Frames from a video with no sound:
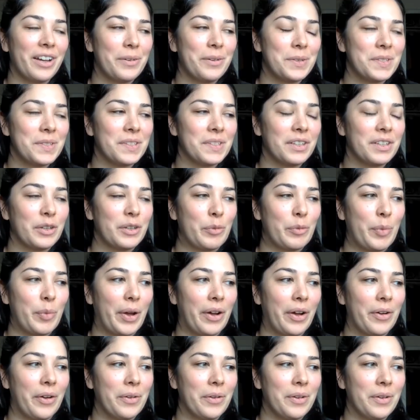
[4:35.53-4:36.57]
I was thinking
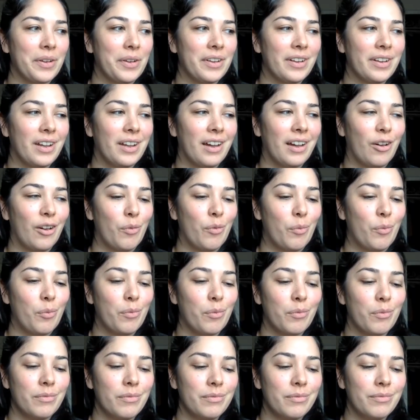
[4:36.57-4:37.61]
about,
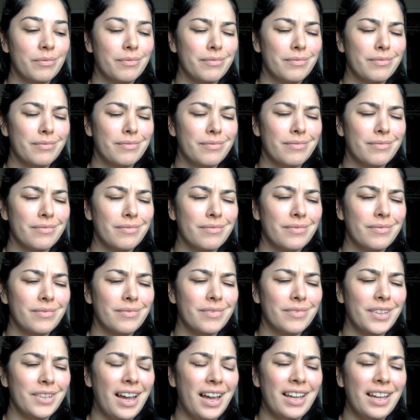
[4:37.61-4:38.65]
um,
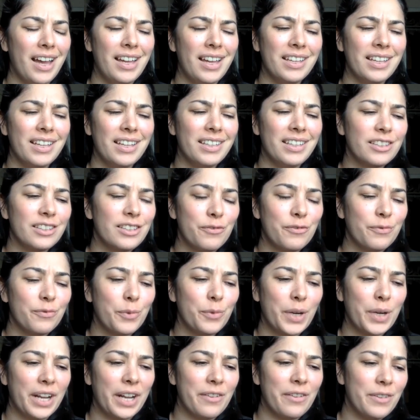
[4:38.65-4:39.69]
like the,
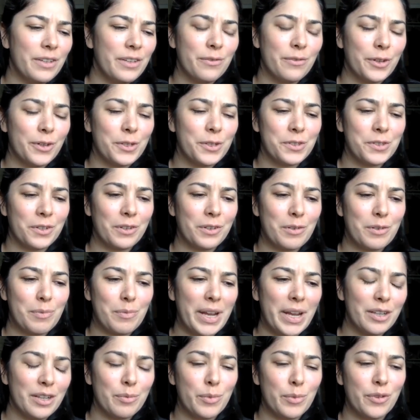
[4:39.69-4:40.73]
when I even first started
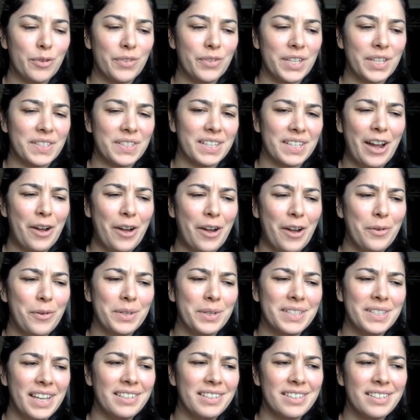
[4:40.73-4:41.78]
making movies and how
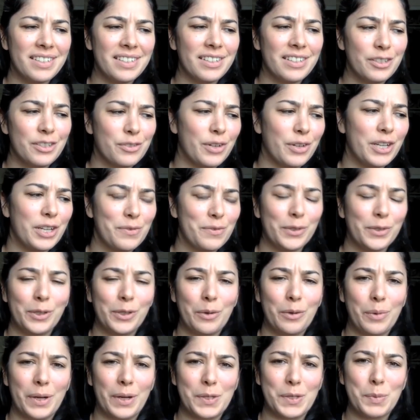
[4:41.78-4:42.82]
intensely stressful
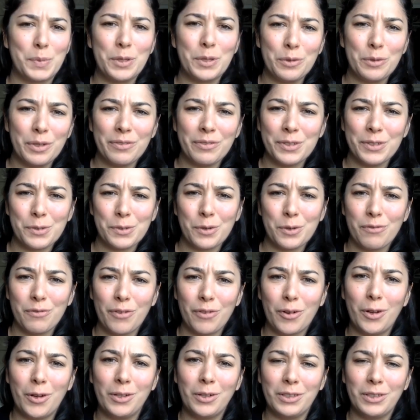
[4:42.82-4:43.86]
it was, but you even sort of
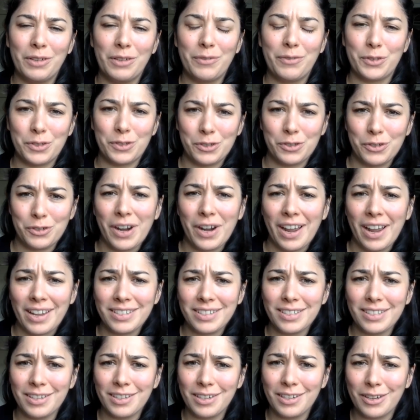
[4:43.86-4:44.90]
fall in love with the
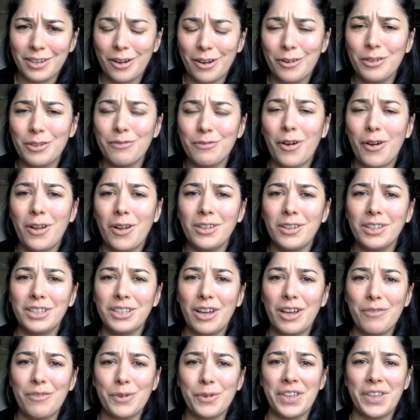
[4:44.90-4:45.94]
stress, you know, you fall in
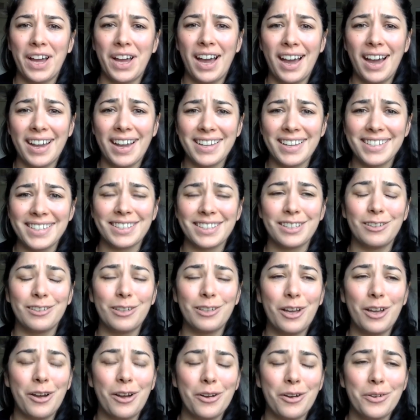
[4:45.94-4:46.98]
love with the highs and the
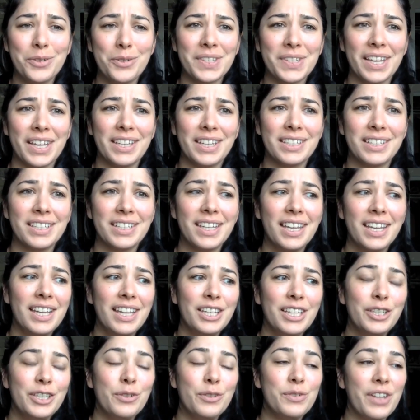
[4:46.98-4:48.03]
lows and
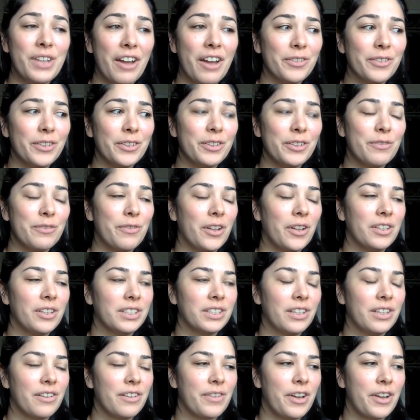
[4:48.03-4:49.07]
you definitely fall
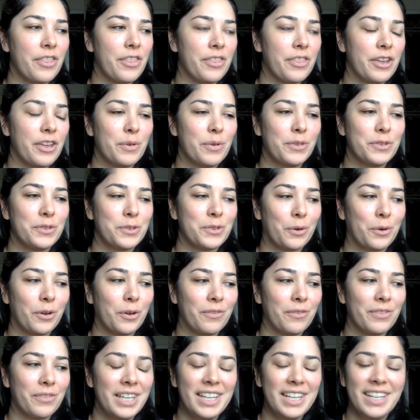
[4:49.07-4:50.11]
in love, I think, with sort
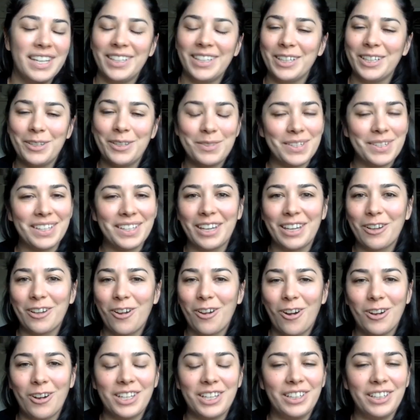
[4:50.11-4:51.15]
of, like you said, that
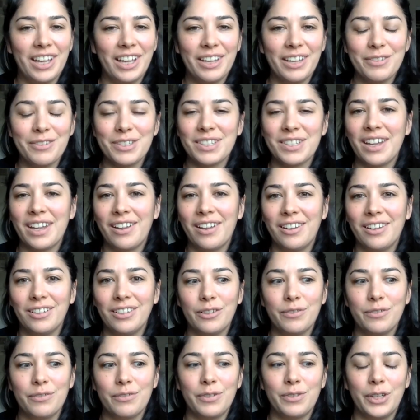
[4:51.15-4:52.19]
carny lifestyle
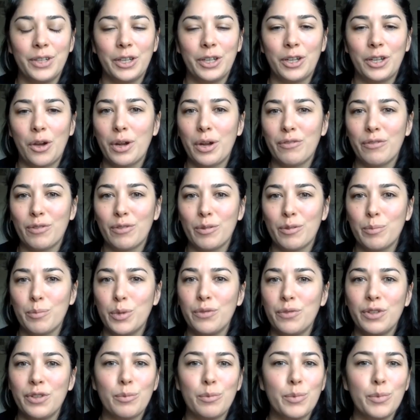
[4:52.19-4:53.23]
of like going from
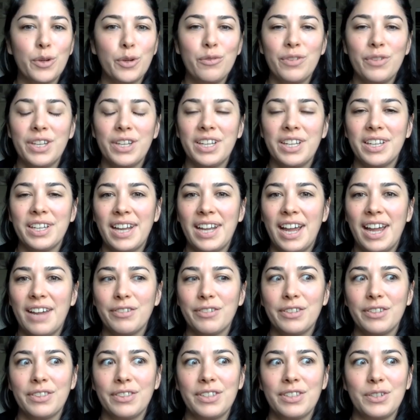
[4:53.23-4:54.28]
movie to movie and
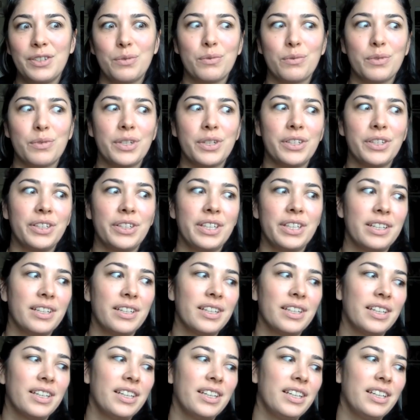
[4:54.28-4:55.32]
having these
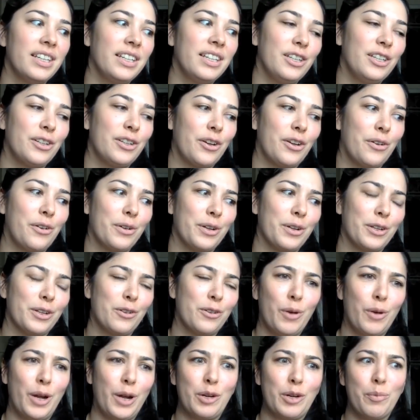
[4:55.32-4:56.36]
really, you know
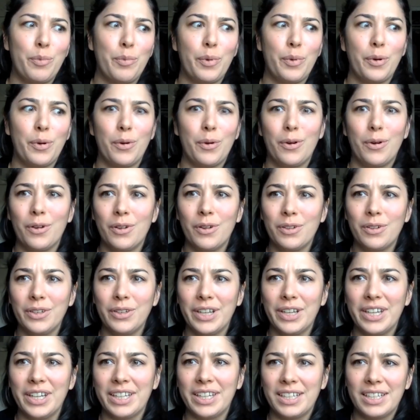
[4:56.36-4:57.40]
incredible
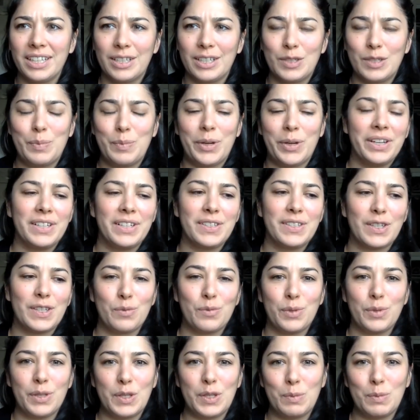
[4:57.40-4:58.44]
like
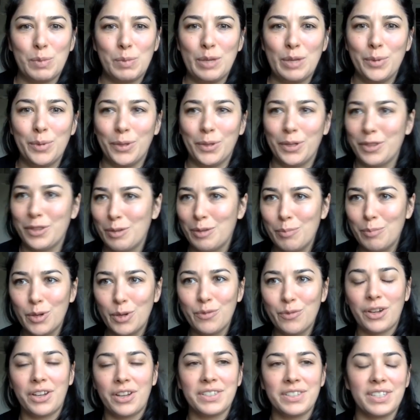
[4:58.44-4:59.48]
experiences with these people and then
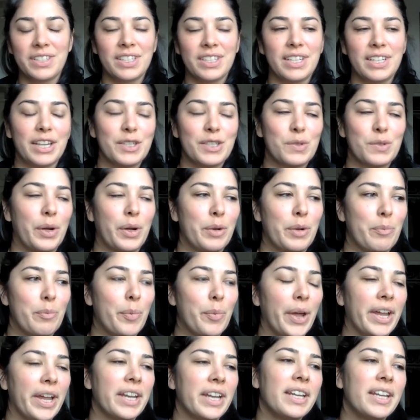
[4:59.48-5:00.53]
moving on to the next one
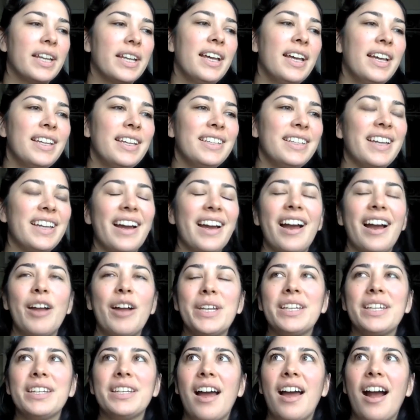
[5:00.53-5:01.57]
but yeah i
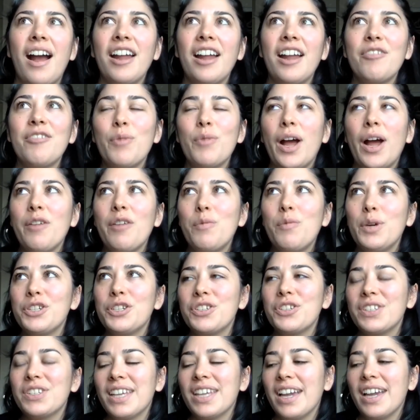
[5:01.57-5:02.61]
mean i, I
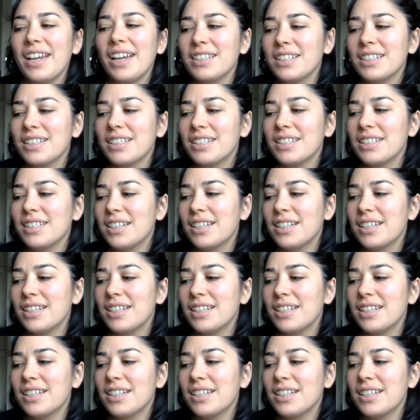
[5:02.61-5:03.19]
wish that